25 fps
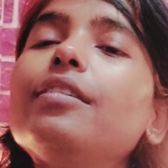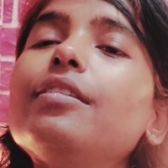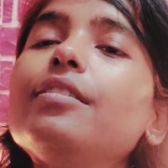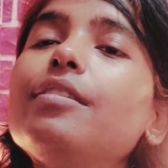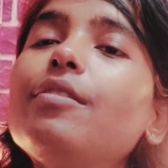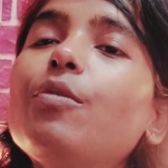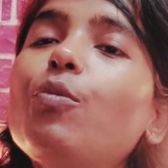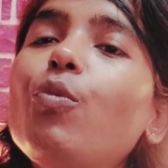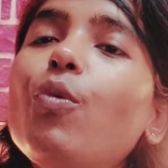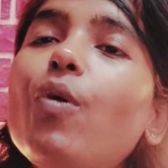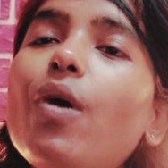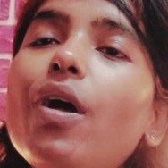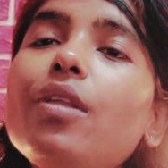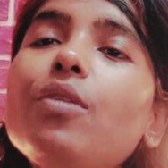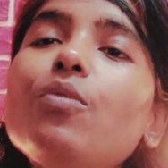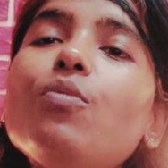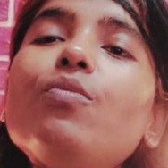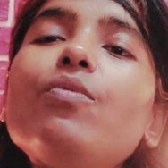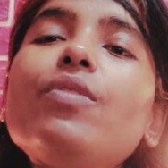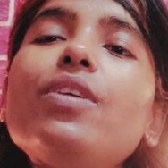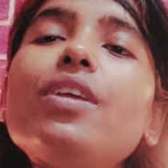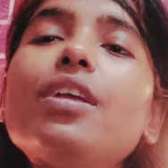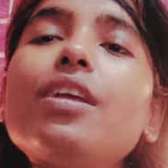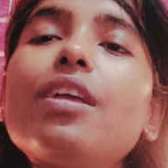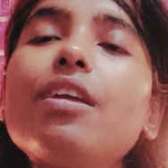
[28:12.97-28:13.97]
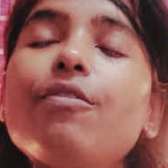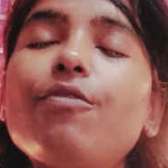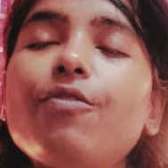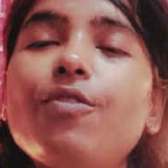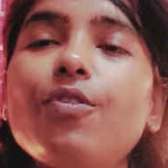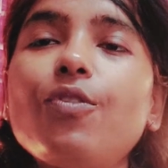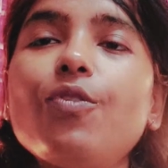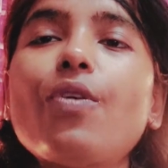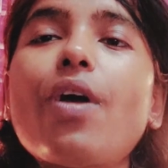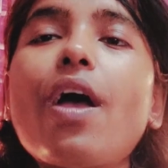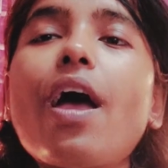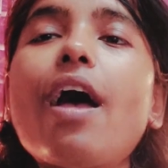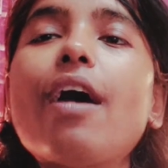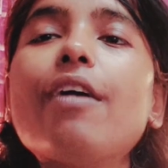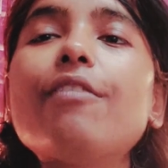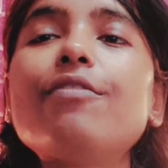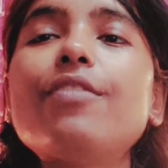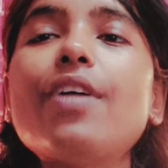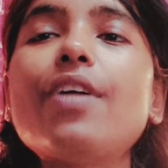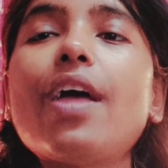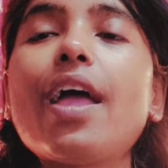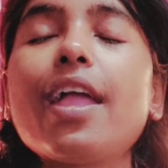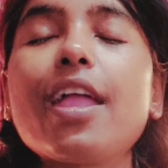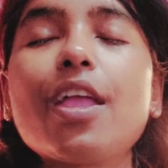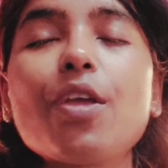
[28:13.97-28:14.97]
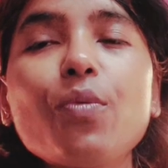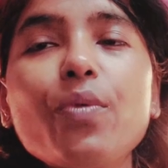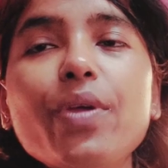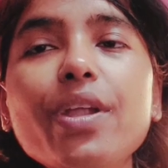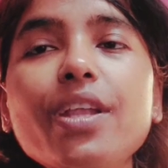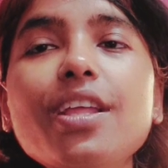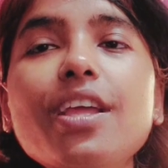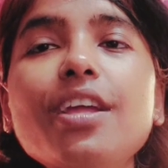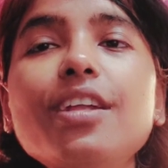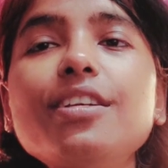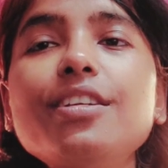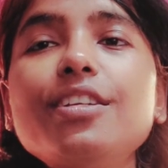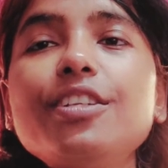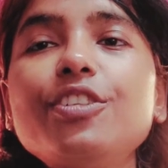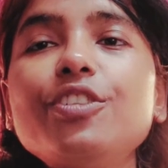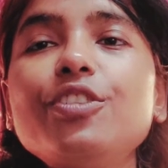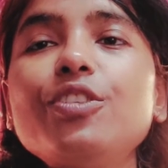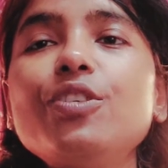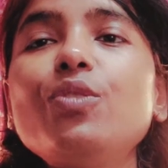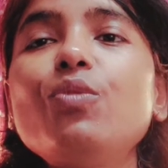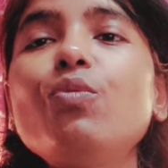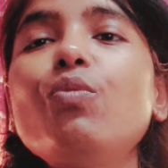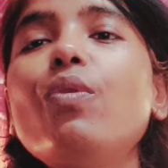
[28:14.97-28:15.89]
1 week, if you have aggravate condition,